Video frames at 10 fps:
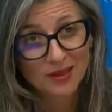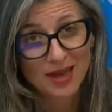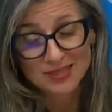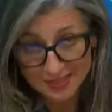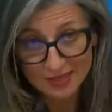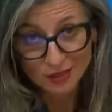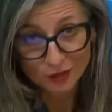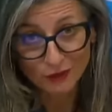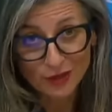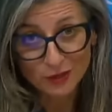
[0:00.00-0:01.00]
a
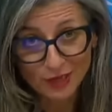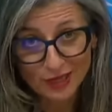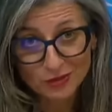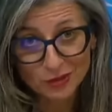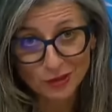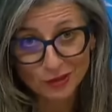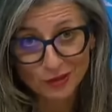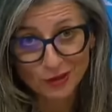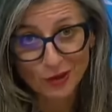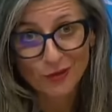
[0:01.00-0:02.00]
serial violator
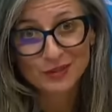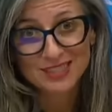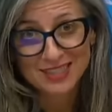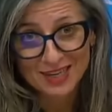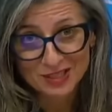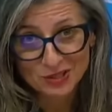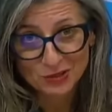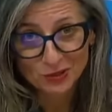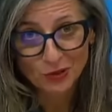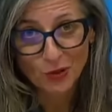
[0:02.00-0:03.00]
of
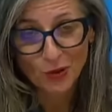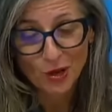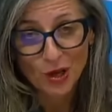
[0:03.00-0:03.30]
international law,